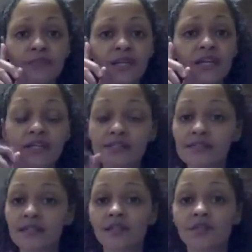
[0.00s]

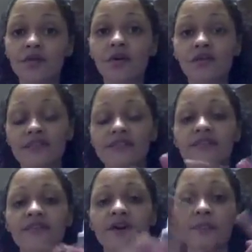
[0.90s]
Concealer, all of that
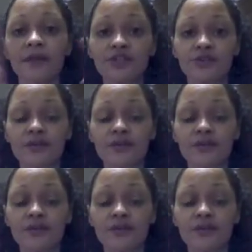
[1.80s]
stuff. I will make sure